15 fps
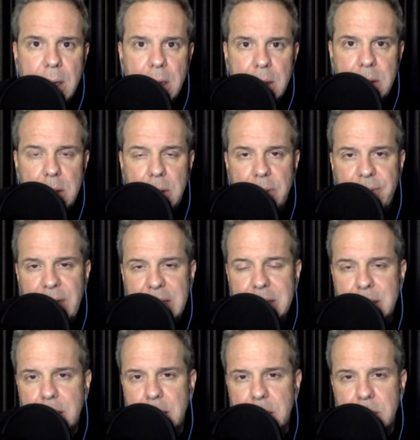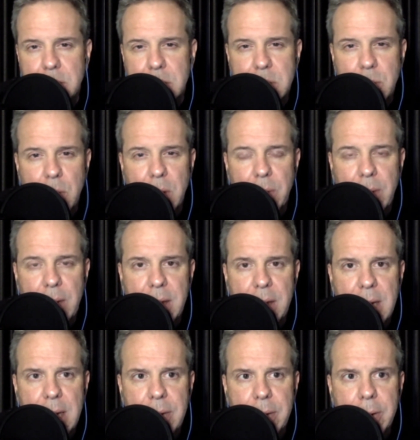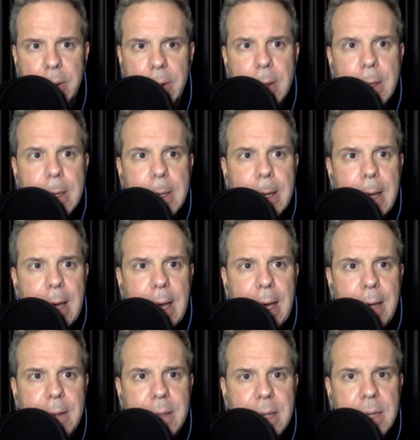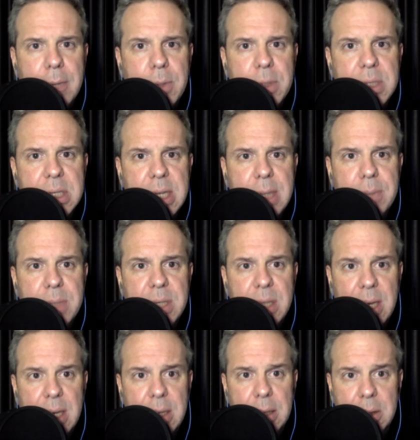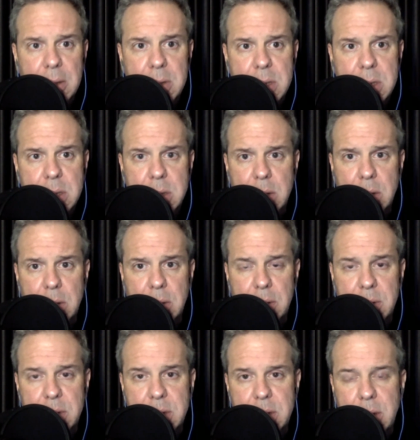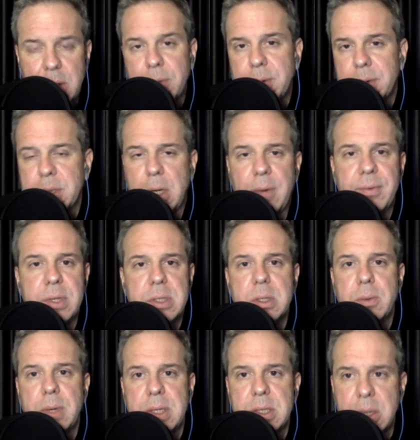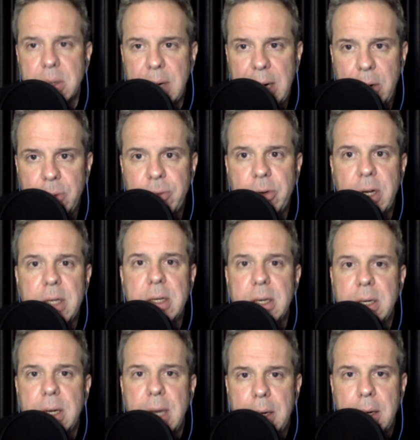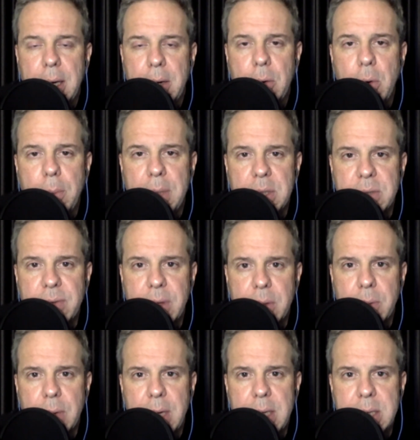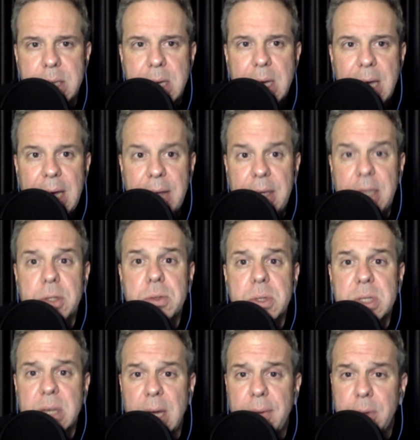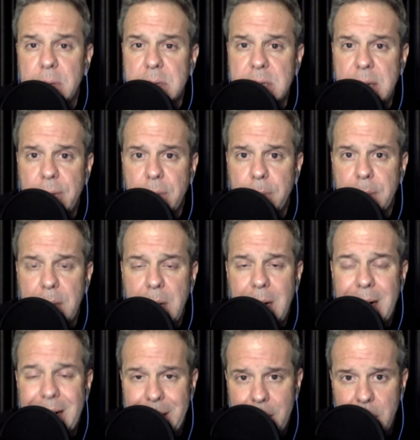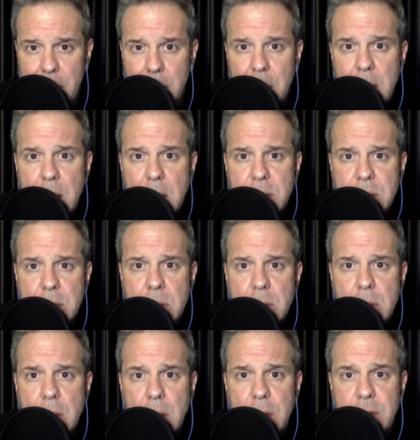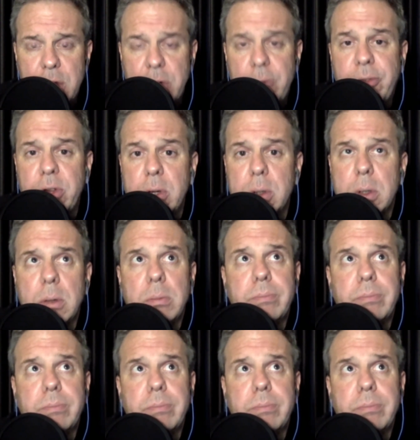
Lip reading: a vested interest one way or the other. And it would seem today that there's obviously ways to crowdfund and a whole bunch of other ways, and the interest level has never been higher. So do you feel